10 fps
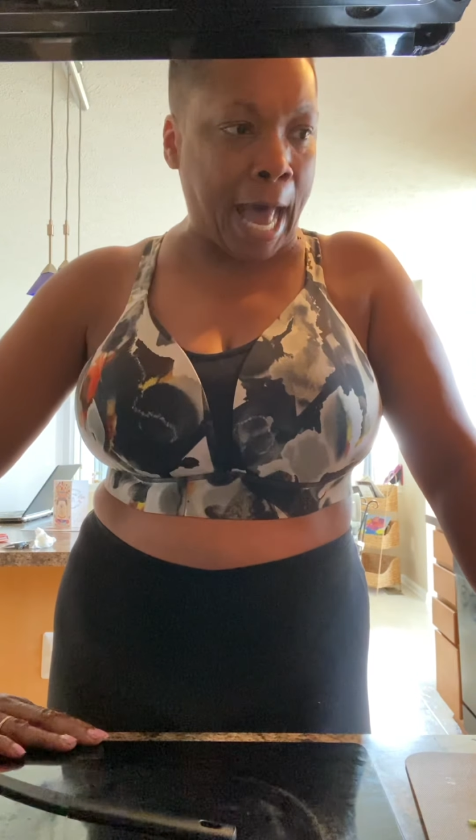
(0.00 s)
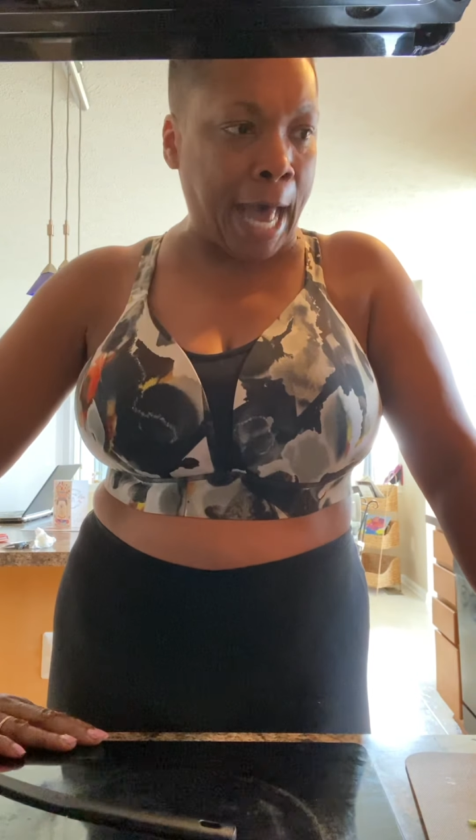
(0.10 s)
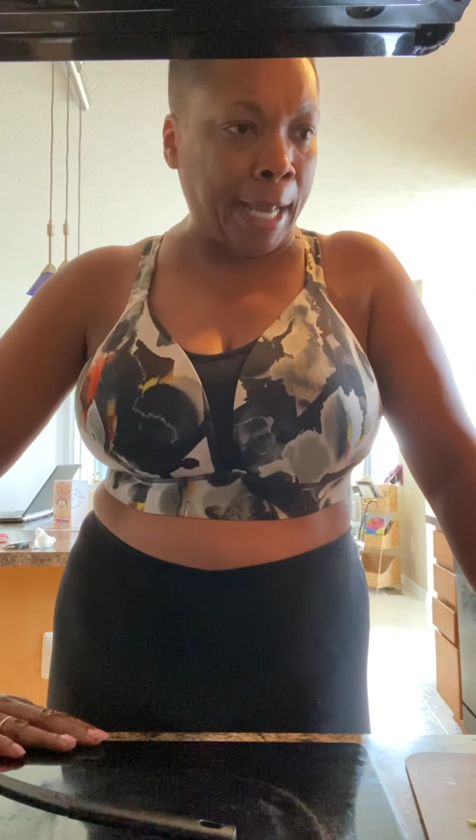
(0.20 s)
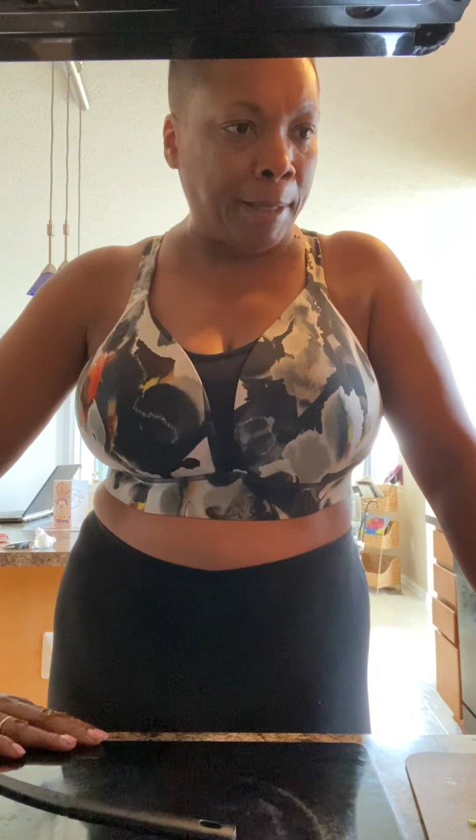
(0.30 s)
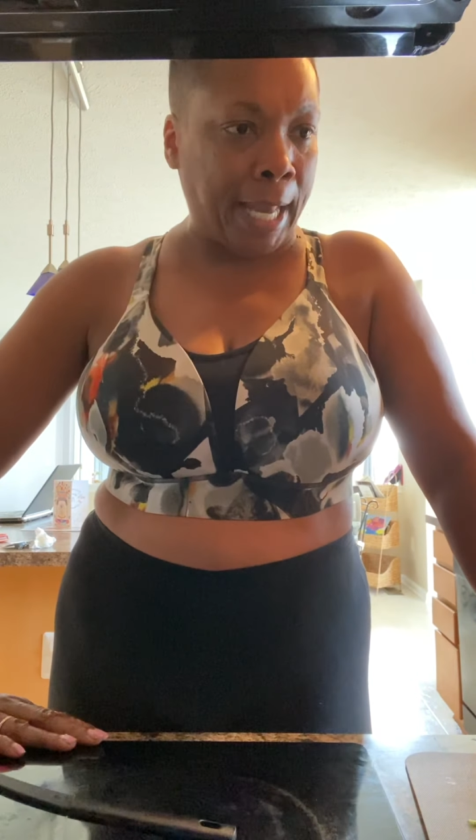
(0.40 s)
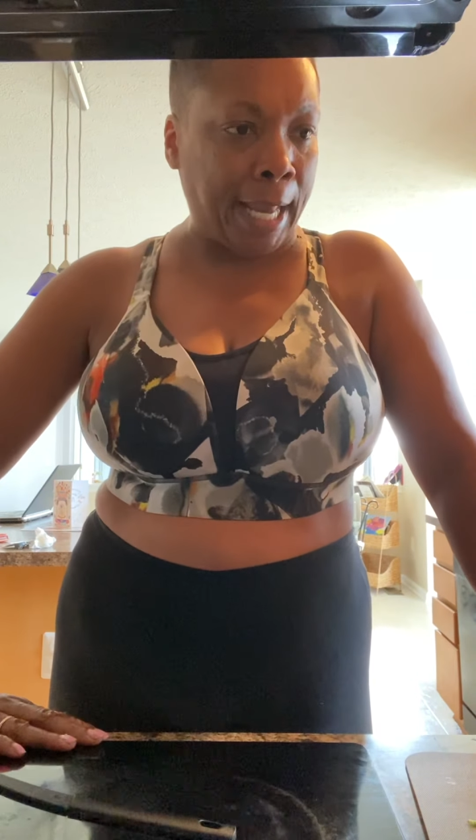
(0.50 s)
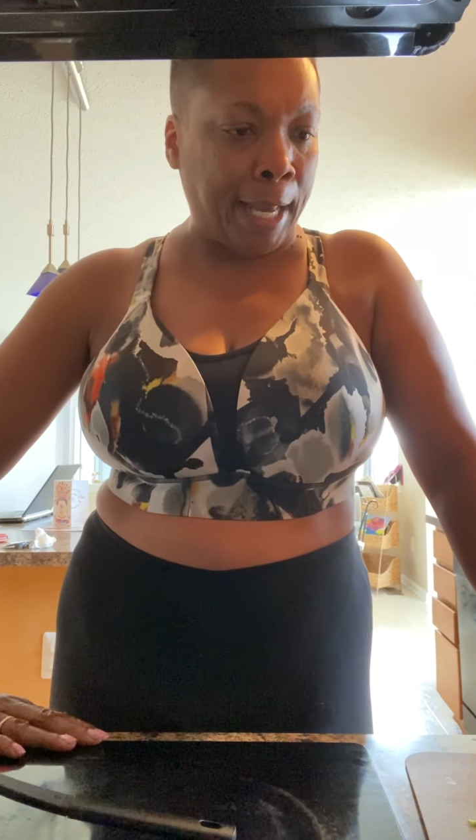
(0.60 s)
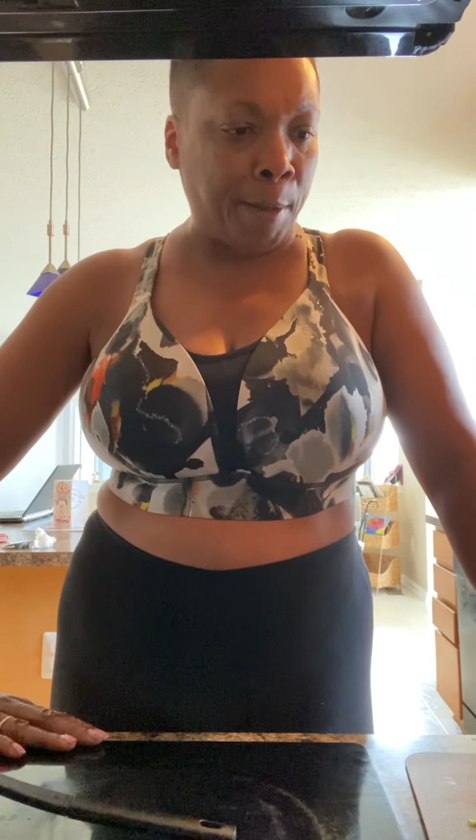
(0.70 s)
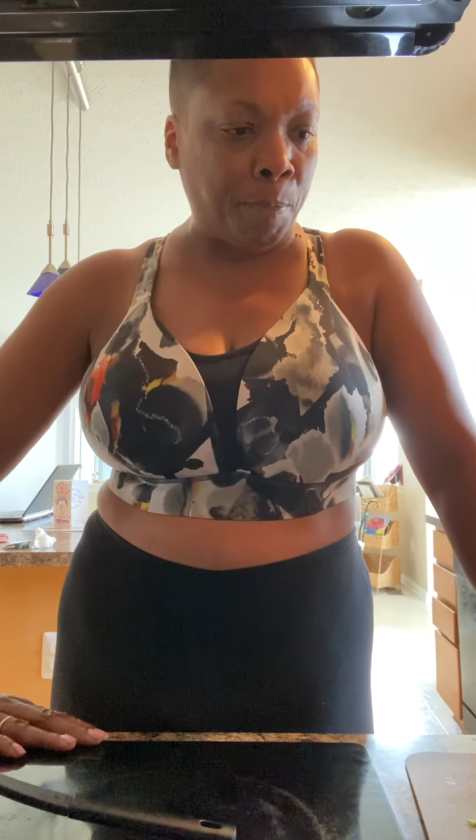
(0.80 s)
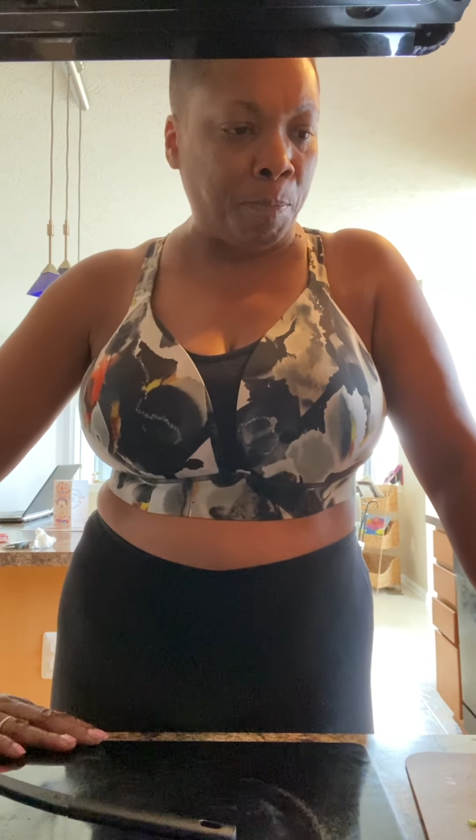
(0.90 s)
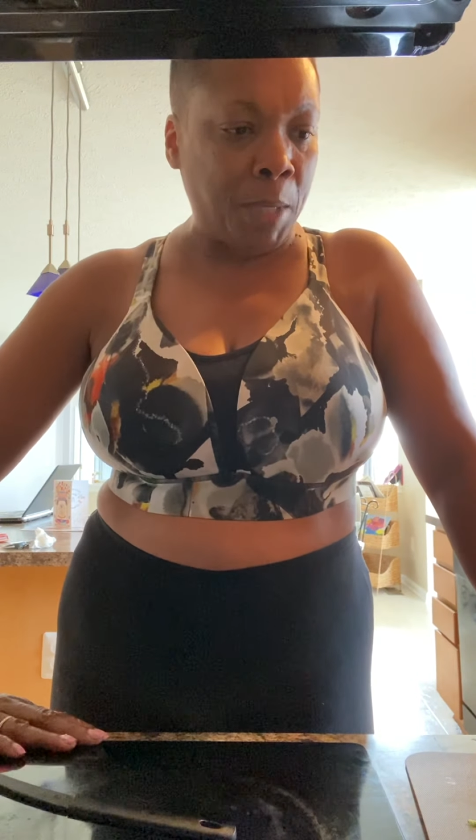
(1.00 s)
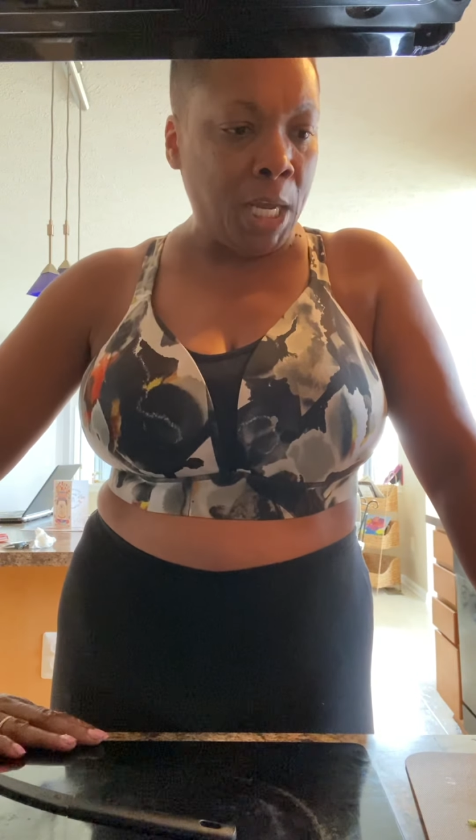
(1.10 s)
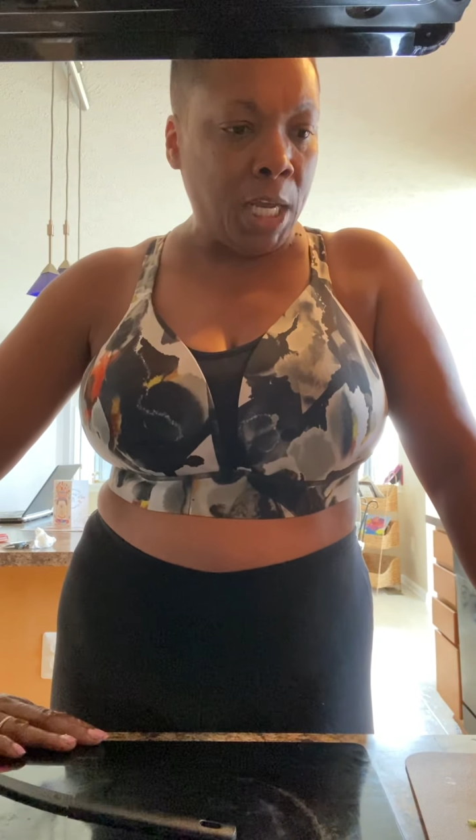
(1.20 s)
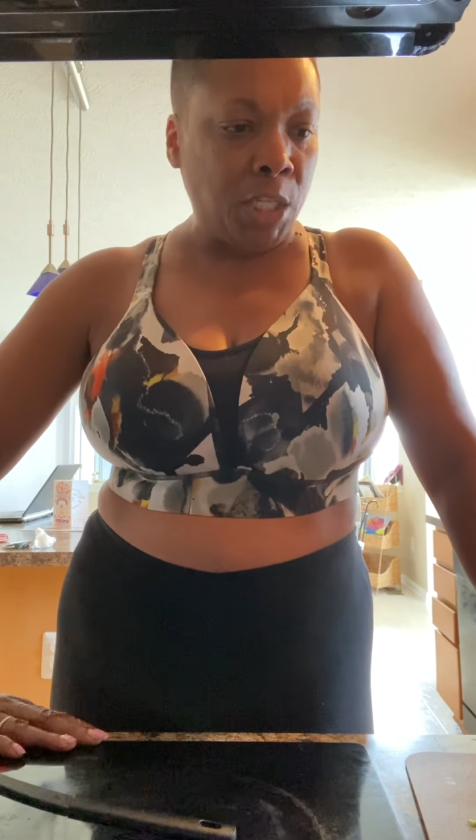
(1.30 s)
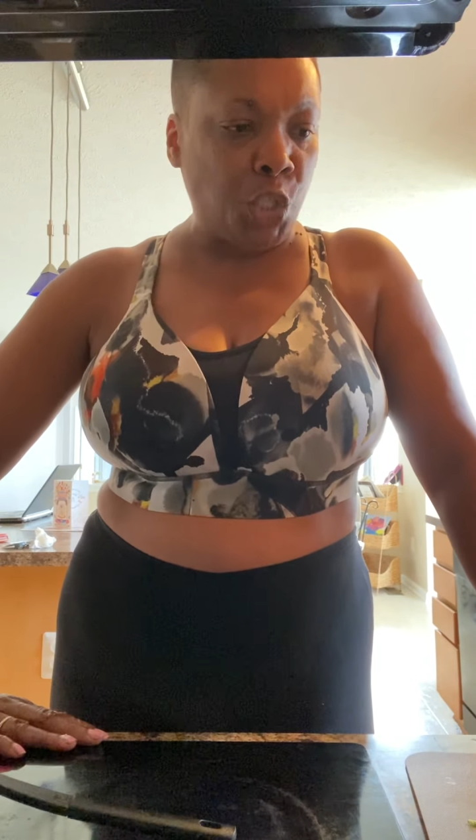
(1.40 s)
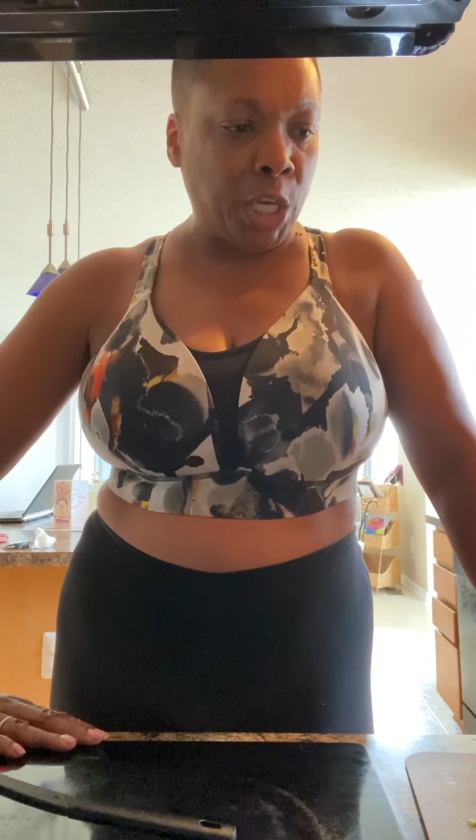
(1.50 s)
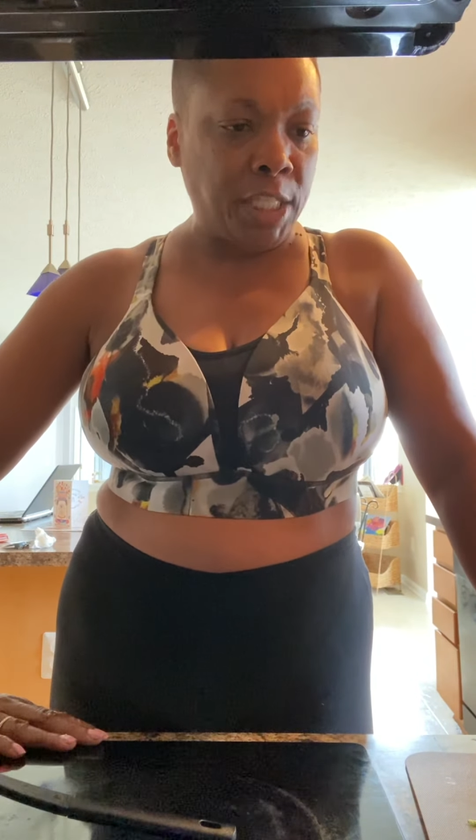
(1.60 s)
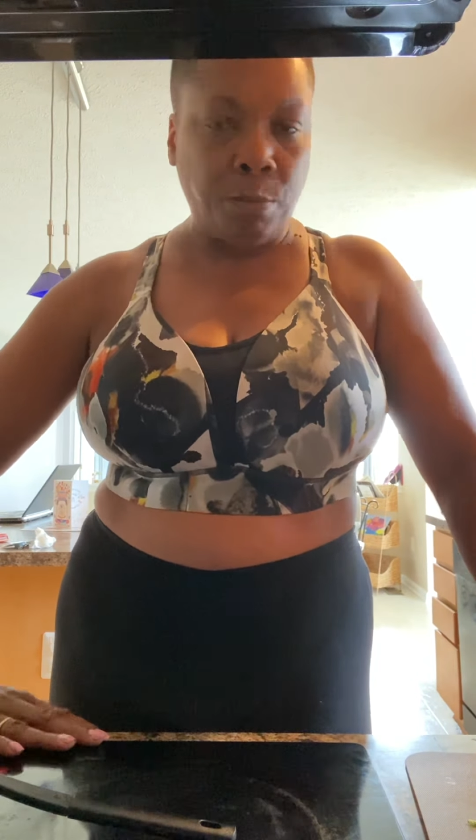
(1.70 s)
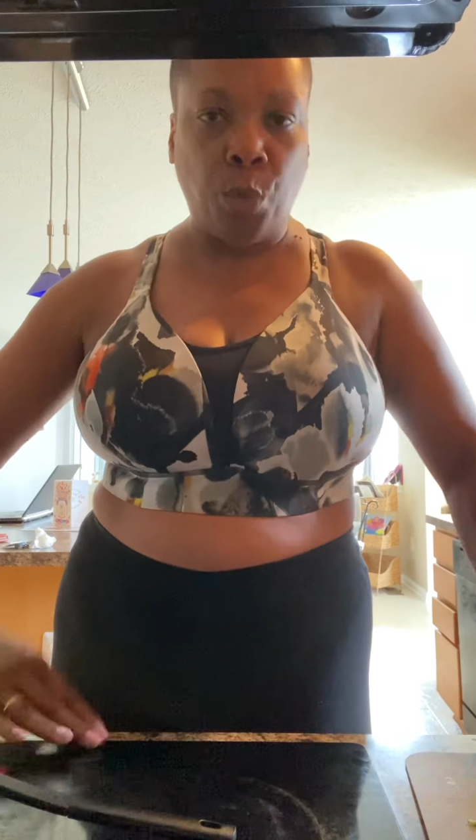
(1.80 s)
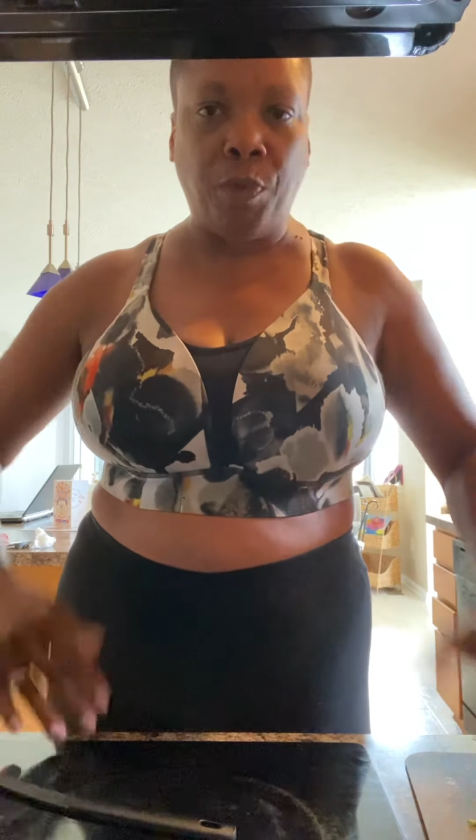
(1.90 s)
I am
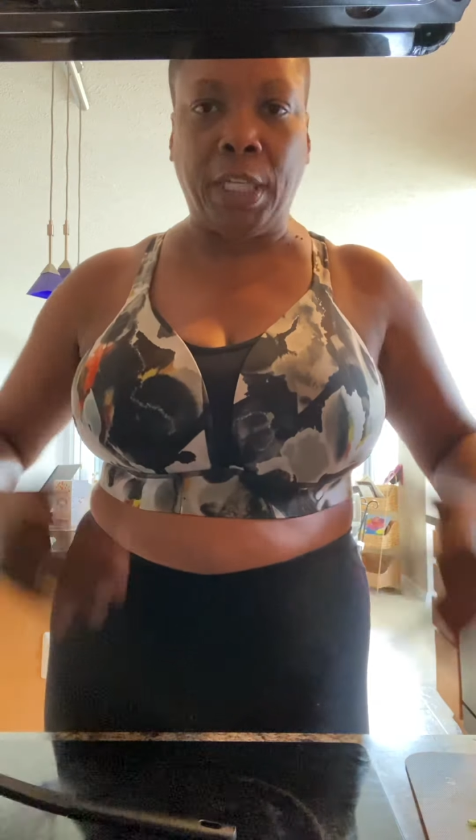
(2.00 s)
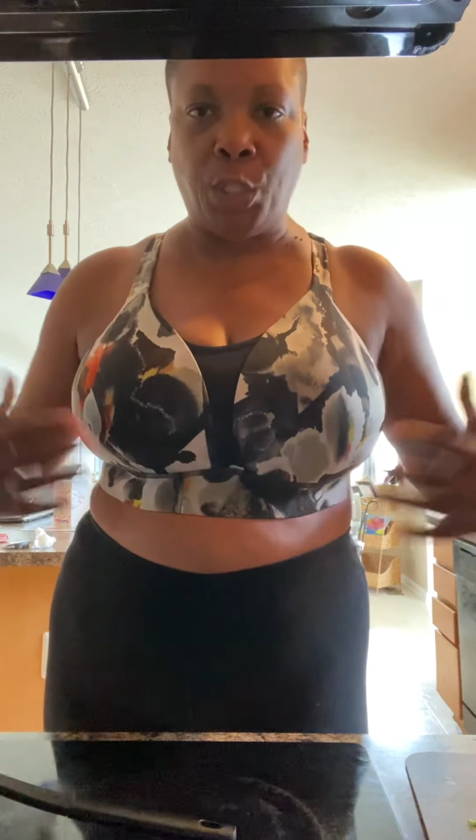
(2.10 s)
just moving